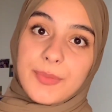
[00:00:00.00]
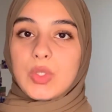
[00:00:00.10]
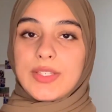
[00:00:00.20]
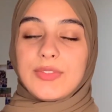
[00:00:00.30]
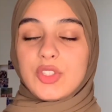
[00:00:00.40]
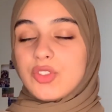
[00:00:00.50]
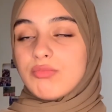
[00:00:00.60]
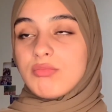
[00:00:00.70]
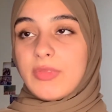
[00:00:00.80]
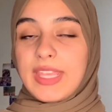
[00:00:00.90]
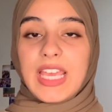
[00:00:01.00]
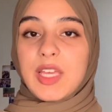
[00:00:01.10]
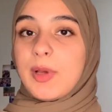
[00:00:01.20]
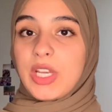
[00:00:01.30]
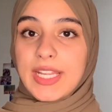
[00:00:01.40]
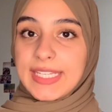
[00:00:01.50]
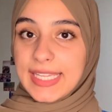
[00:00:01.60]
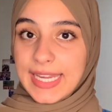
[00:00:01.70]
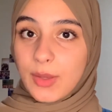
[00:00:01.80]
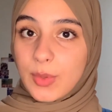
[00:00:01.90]
If you're thinking about learning a
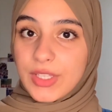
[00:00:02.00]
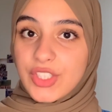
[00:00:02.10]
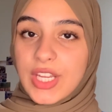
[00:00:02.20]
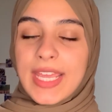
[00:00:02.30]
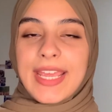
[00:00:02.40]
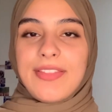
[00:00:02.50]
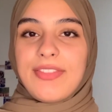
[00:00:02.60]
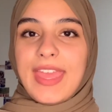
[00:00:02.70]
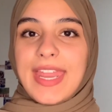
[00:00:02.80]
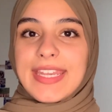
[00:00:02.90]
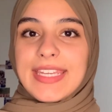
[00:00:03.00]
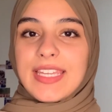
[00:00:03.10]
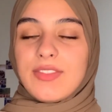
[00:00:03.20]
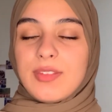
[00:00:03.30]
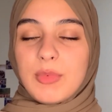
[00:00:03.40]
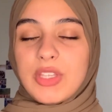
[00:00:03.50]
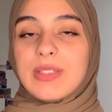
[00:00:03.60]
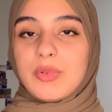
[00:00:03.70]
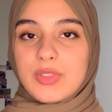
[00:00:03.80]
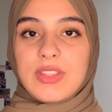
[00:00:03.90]
language, then the most
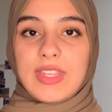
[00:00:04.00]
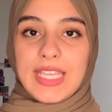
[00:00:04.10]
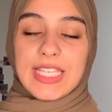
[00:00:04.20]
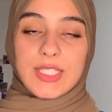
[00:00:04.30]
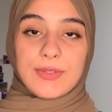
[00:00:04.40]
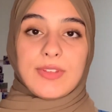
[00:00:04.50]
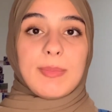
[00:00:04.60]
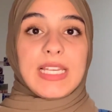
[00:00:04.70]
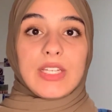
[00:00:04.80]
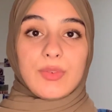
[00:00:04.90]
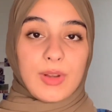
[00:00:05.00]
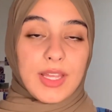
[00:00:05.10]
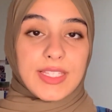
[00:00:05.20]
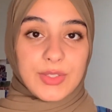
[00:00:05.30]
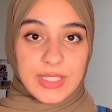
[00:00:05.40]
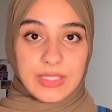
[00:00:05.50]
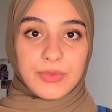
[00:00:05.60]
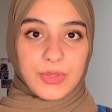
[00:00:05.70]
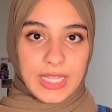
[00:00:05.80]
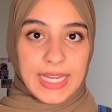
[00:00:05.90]
important thing is to familiarize yourself
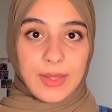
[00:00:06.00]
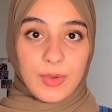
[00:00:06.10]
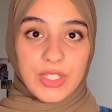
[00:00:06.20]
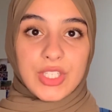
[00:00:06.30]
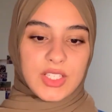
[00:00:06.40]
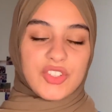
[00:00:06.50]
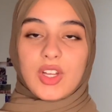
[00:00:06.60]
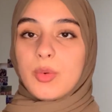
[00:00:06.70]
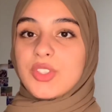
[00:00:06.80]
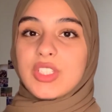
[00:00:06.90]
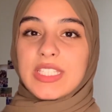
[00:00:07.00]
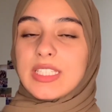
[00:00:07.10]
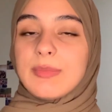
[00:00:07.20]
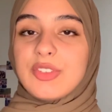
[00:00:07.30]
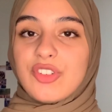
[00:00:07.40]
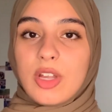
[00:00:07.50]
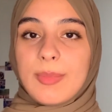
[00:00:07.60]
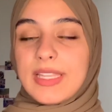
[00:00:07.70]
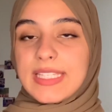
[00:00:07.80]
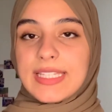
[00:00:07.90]
with that language. Start watching some
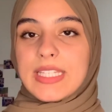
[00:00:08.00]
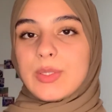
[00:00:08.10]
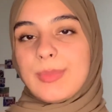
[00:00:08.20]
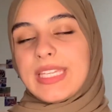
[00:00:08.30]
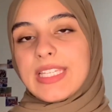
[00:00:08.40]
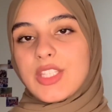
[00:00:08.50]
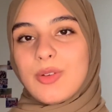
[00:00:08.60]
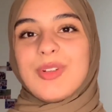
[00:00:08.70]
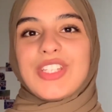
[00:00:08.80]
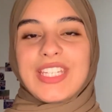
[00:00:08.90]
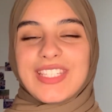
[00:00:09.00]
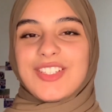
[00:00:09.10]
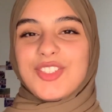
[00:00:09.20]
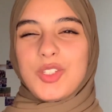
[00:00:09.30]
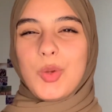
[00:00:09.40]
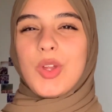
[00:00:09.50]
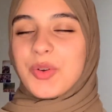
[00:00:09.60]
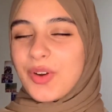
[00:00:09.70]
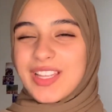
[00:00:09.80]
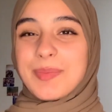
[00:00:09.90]
dramas, and this will make it so much easier to
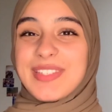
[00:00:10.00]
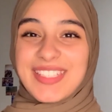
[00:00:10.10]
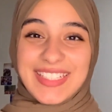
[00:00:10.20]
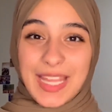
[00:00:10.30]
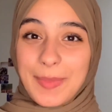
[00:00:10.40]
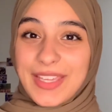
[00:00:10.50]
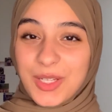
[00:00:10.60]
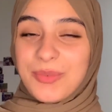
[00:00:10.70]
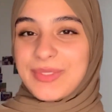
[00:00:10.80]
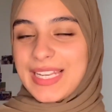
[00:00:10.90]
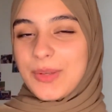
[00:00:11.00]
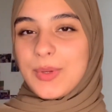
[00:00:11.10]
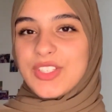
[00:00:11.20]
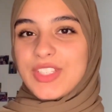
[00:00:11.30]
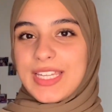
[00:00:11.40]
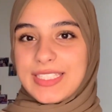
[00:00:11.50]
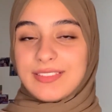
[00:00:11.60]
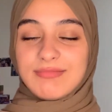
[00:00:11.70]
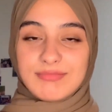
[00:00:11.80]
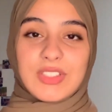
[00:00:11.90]
grasp the dynamic of the language
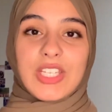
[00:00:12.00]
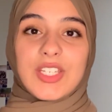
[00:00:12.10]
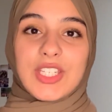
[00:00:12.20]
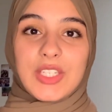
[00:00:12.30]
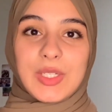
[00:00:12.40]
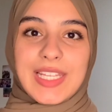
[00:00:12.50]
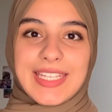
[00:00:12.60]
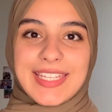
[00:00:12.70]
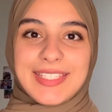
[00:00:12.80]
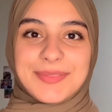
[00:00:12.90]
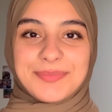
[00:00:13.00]
and continue learning it.